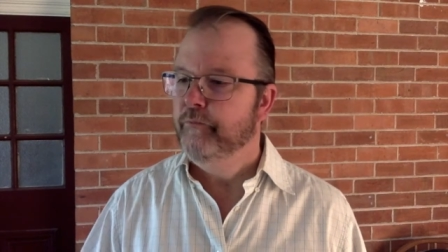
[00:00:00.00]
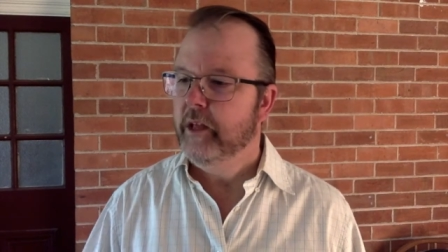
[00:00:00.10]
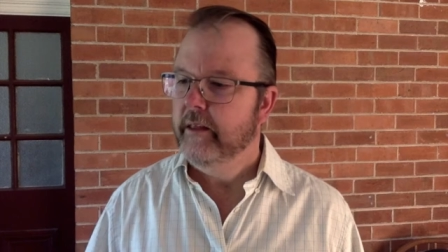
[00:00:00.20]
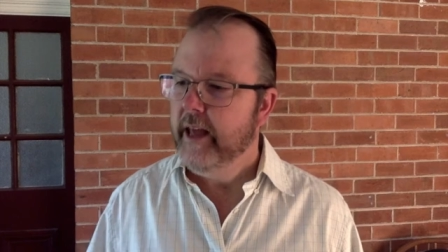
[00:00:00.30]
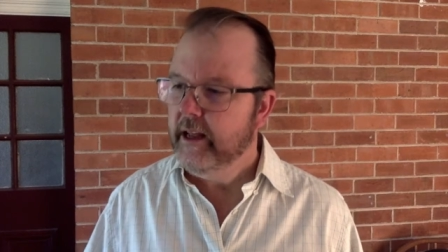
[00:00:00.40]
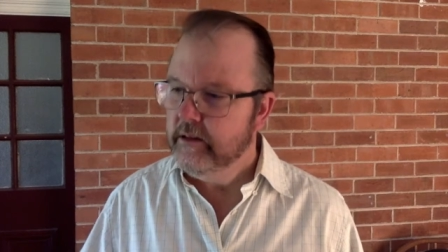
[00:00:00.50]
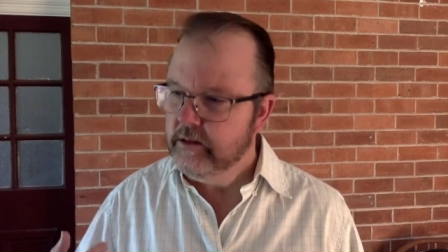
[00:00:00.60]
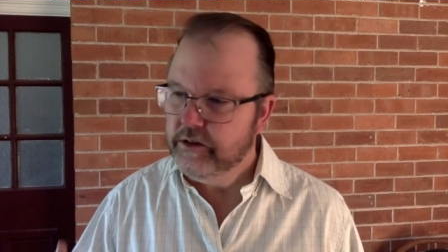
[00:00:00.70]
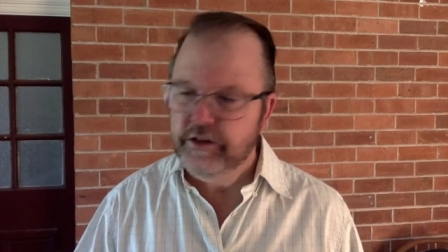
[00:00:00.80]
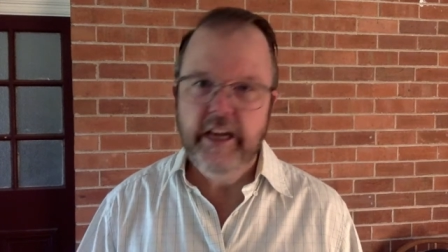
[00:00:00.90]
That
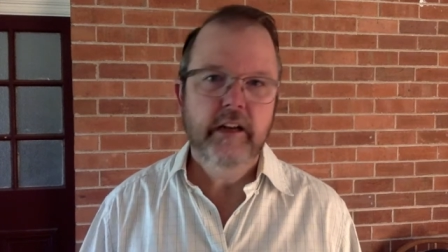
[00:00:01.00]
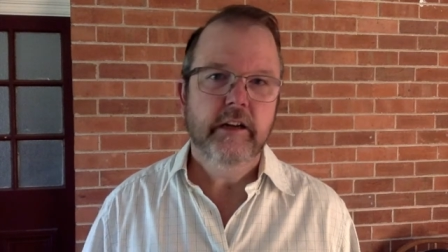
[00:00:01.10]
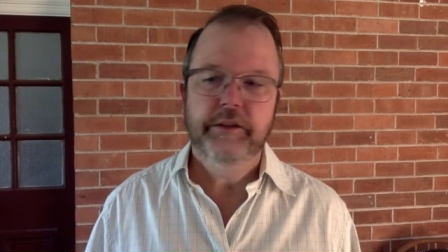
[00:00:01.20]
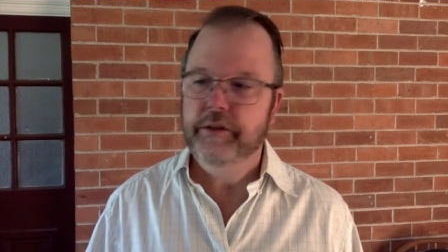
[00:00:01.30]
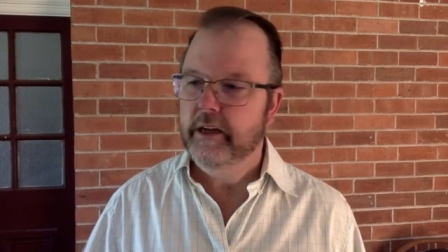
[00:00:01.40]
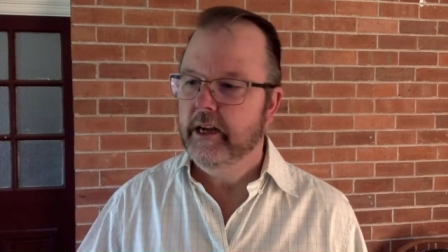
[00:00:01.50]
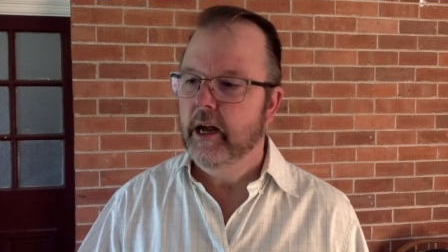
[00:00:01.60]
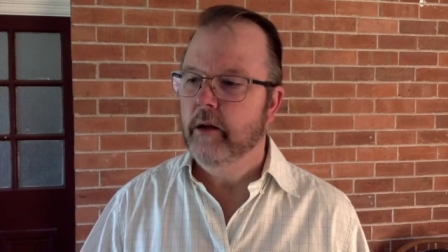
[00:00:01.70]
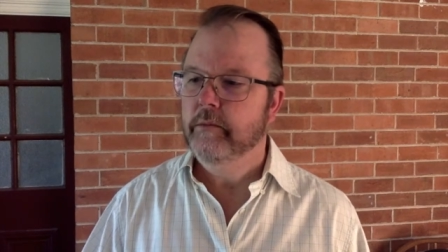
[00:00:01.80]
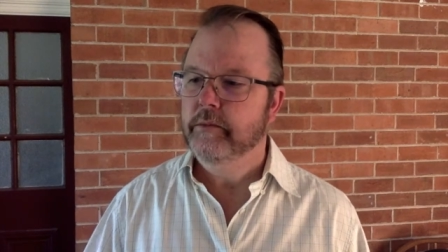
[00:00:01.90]
sickness that
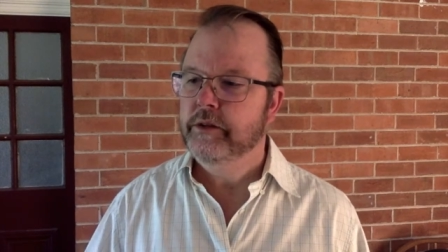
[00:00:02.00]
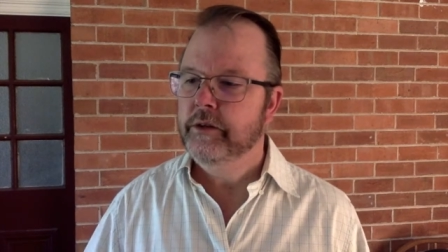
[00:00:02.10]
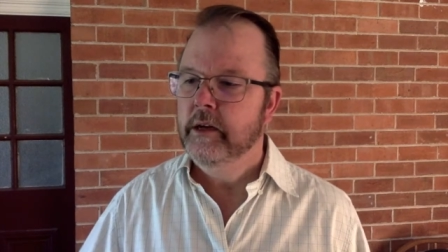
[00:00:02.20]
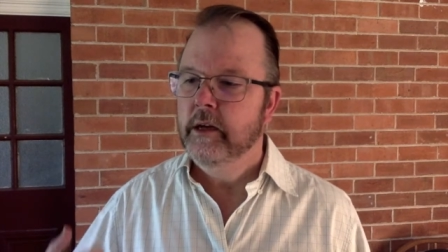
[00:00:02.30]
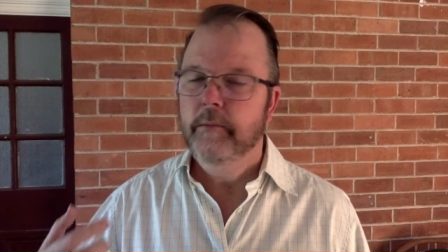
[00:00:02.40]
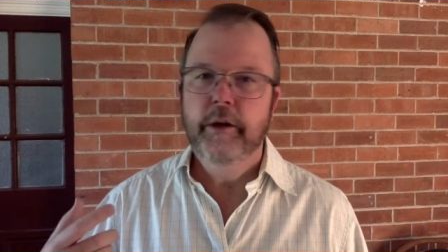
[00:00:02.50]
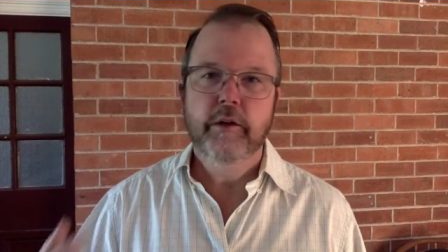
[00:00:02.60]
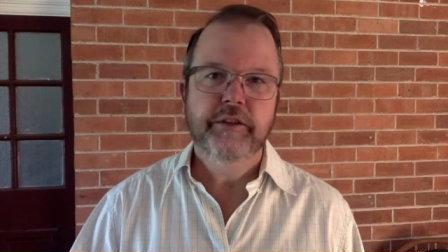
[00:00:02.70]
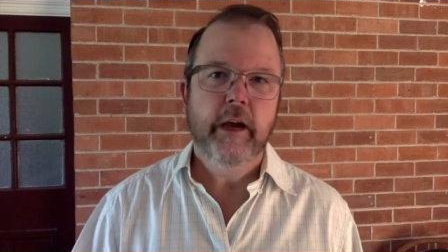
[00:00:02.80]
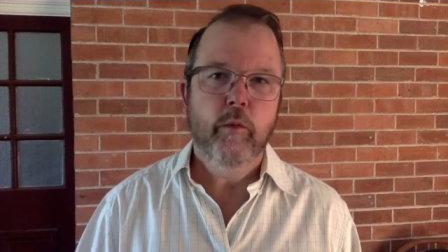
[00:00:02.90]
comes
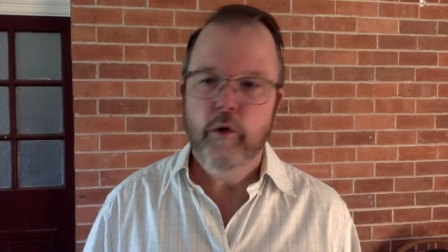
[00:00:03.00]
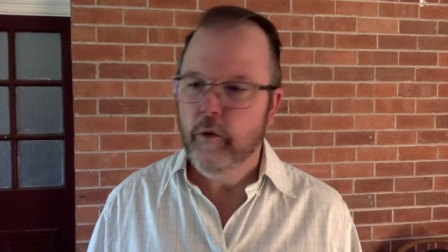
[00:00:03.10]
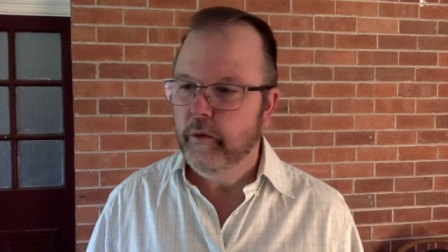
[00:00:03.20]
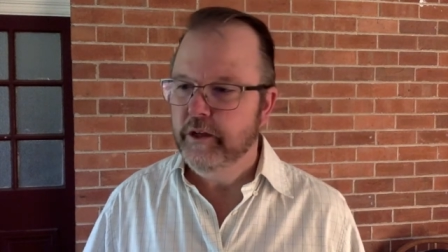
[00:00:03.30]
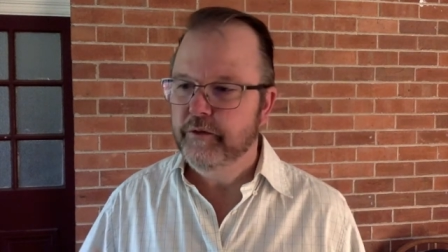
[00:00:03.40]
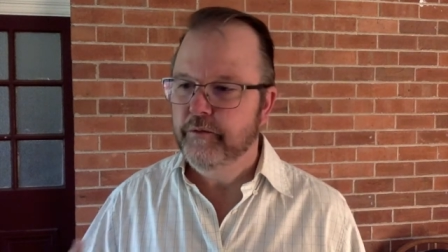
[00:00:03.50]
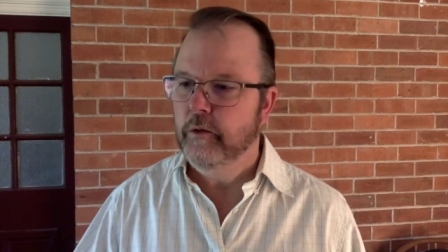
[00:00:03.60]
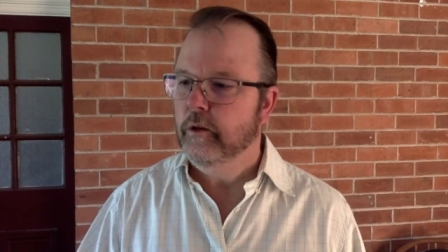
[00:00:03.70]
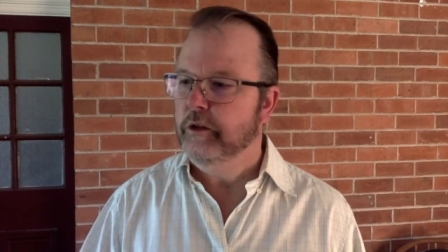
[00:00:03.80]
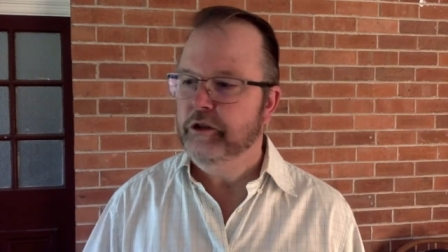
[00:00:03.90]
because our world is
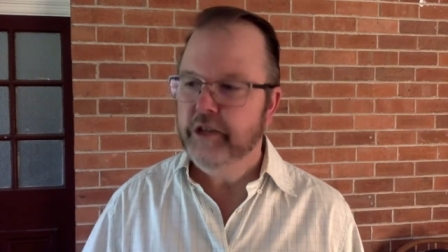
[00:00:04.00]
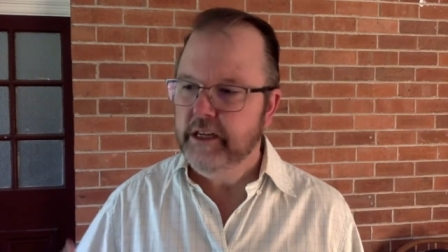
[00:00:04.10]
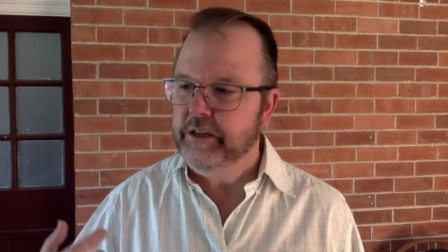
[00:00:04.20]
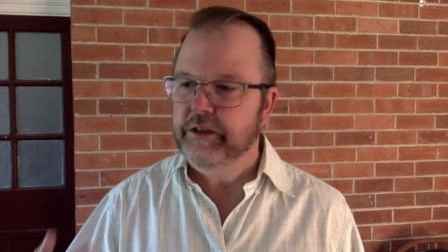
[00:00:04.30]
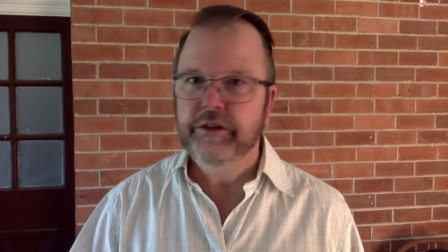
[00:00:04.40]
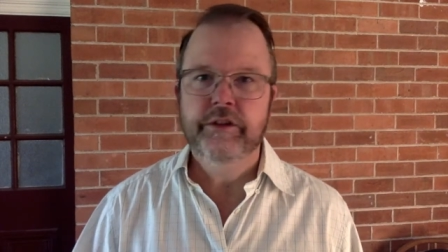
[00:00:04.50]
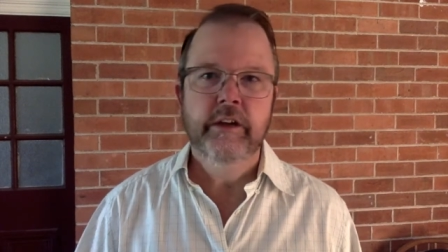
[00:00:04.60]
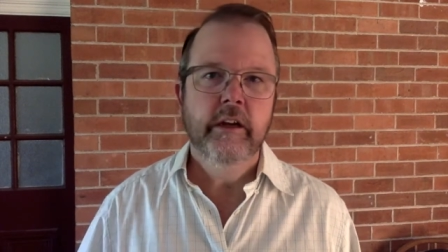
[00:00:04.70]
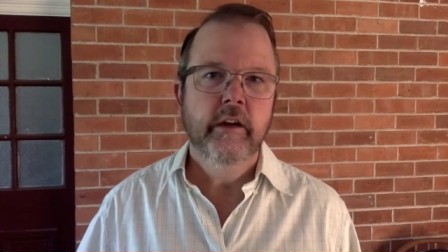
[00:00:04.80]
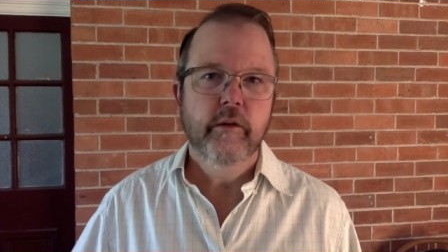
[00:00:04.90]
fallen, Jesus
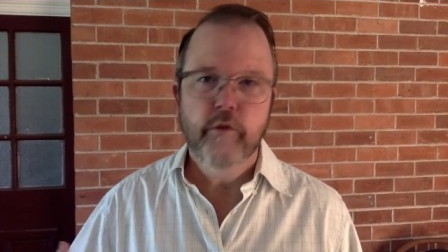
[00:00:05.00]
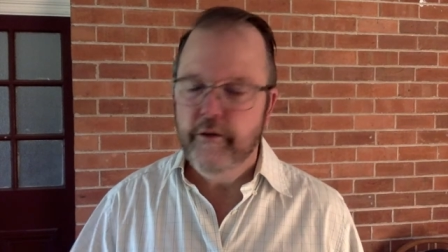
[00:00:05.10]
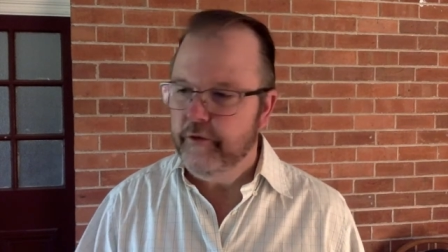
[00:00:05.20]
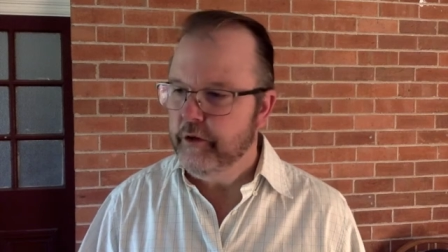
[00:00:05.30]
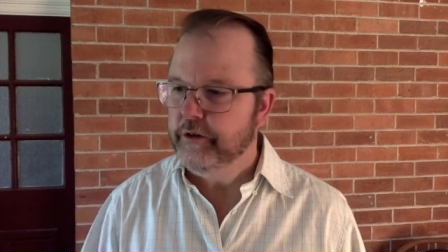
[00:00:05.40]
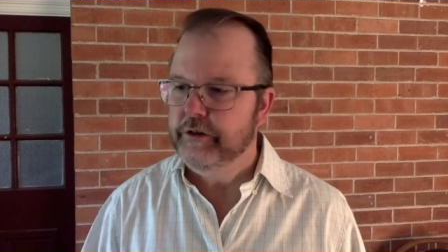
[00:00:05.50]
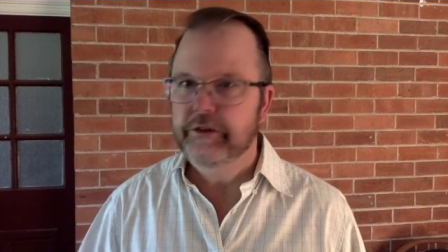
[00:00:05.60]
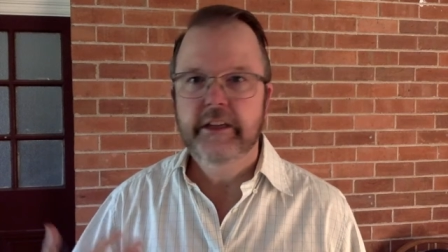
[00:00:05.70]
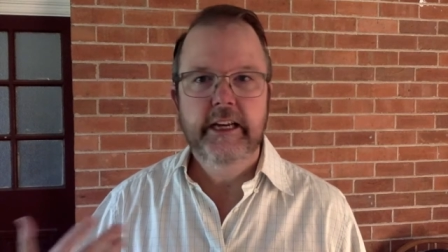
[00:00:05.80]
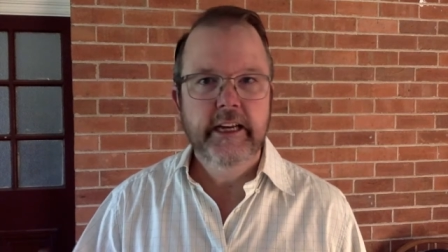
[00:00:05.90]
reverses
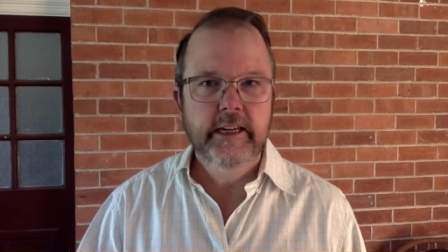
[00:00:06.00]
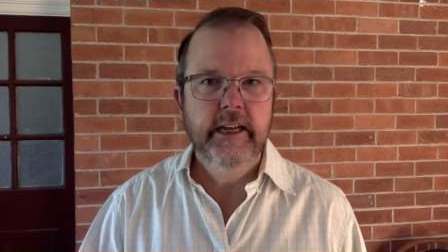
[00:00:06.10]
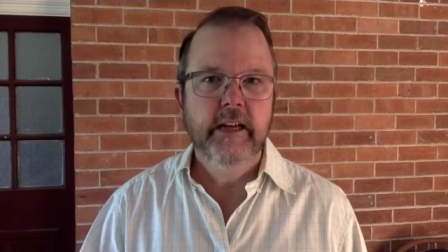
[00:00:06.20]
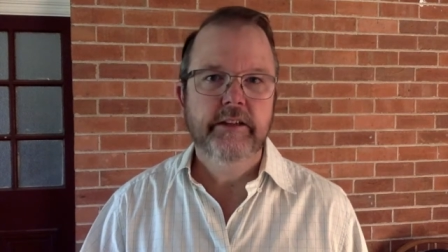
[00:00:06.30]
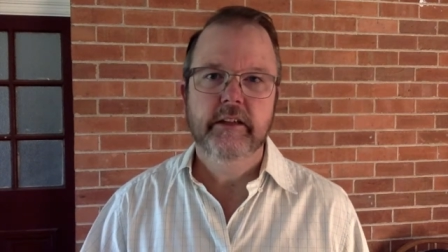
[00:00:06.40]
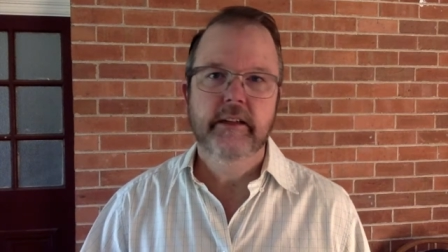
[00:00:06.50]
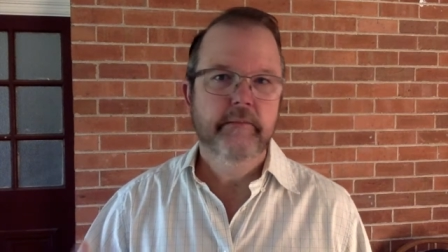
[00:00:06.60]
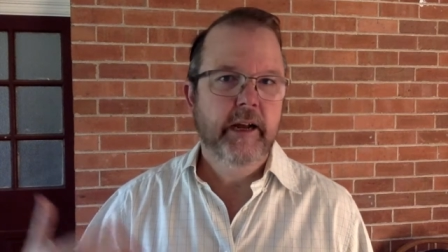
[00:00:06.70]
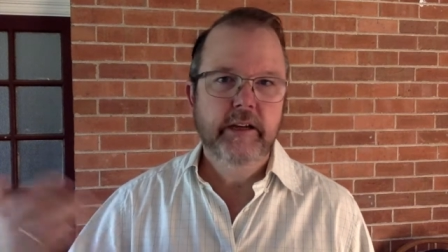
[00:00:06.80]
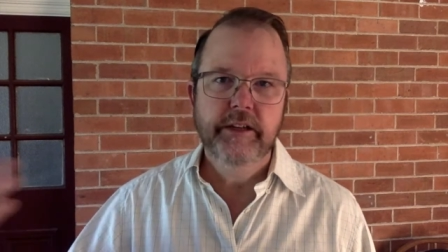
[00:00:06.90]
it. He undoes it. He
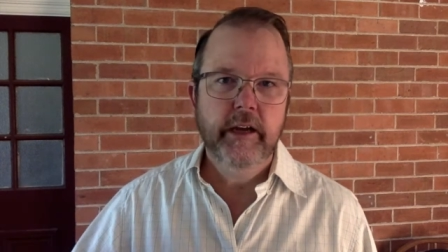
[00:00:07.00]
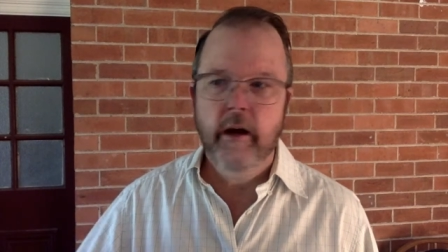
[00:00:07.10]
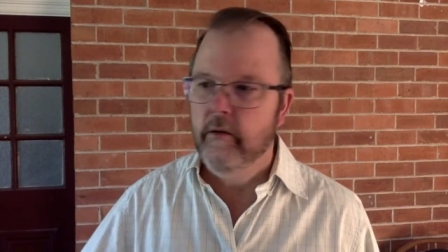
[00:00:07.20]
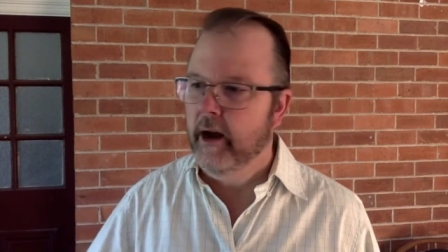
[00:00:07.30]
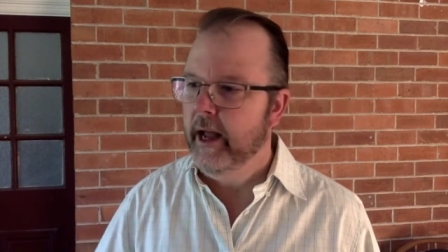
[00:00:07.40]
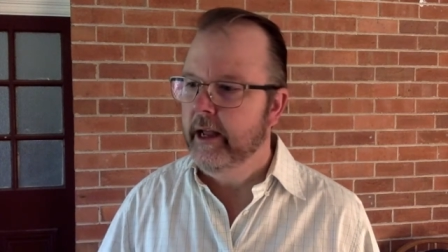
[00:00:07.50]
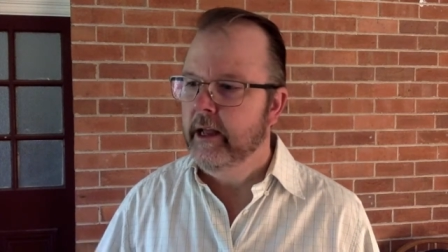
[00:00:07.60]
makes it go away.